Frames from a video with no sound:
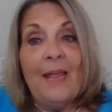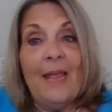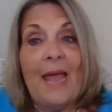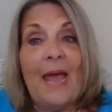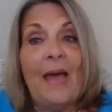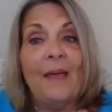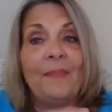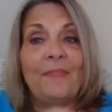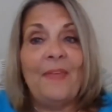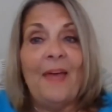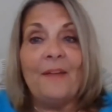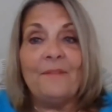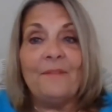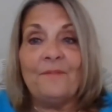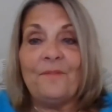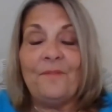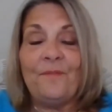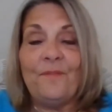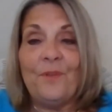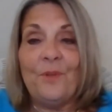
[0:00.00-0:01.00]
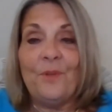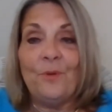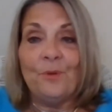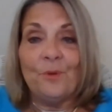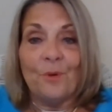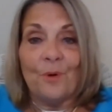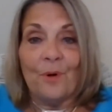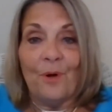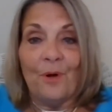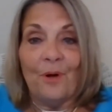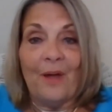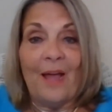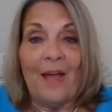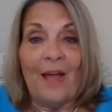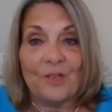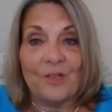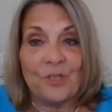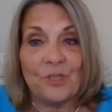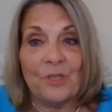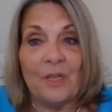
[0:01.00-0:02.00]
at that funeral,
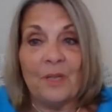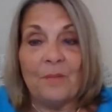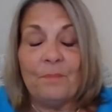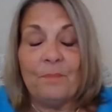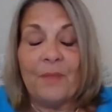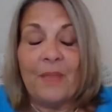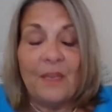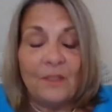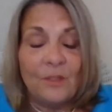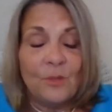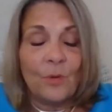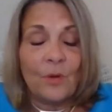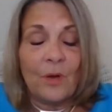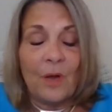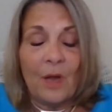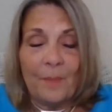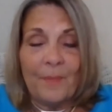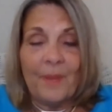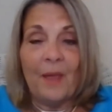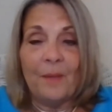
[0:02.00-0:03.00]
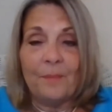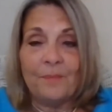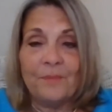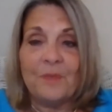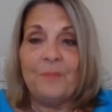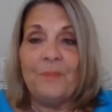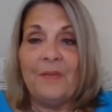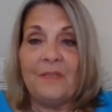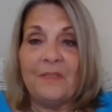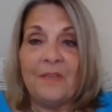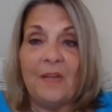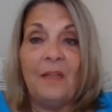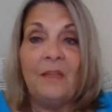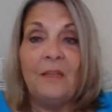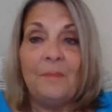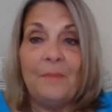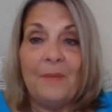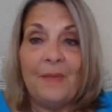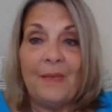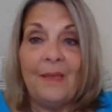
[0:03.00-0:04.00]
actually, kids were coming up to me
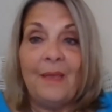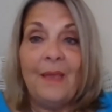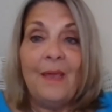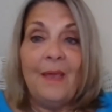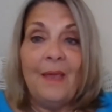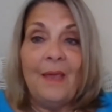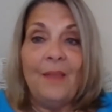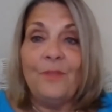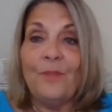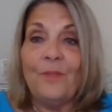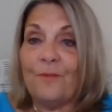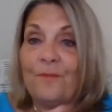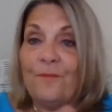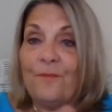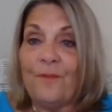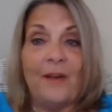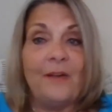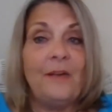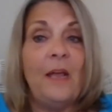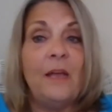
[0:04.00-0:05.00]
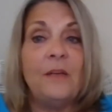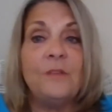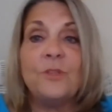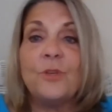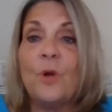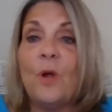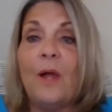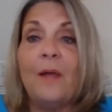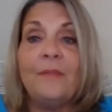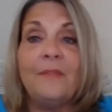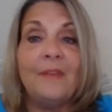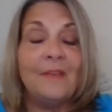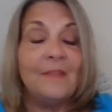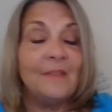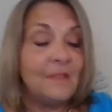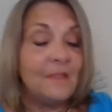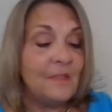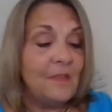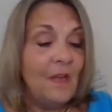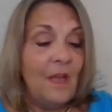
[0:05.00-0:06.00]
telling me their friend had tried
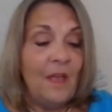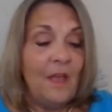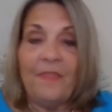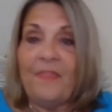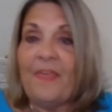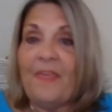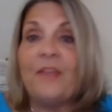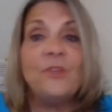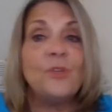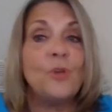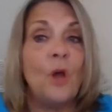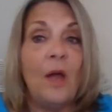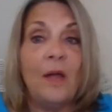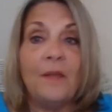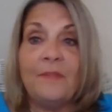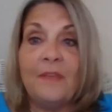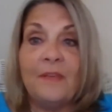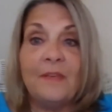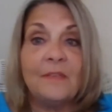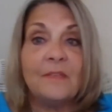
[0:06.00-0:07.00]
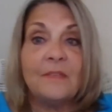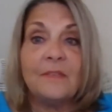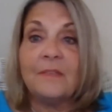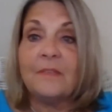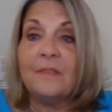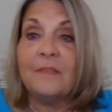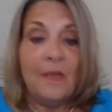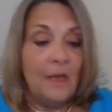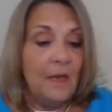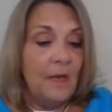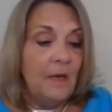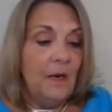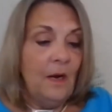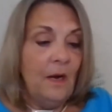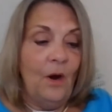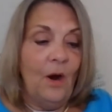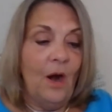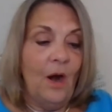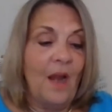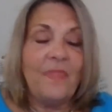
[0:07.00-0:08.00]
this, they tried this,
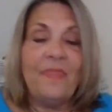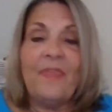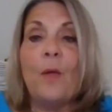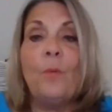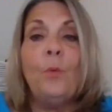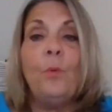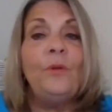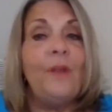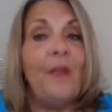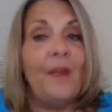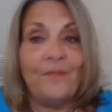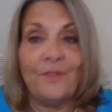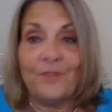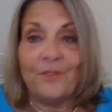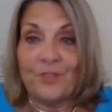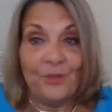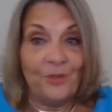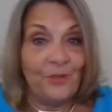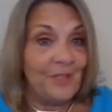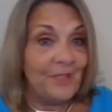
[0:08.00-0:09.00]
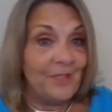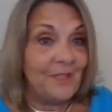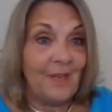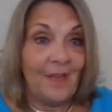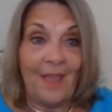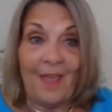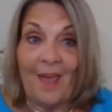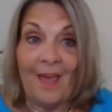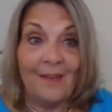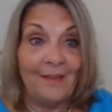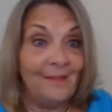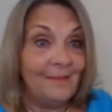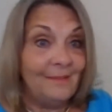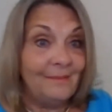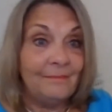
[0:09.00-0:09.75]
or they will never do this again.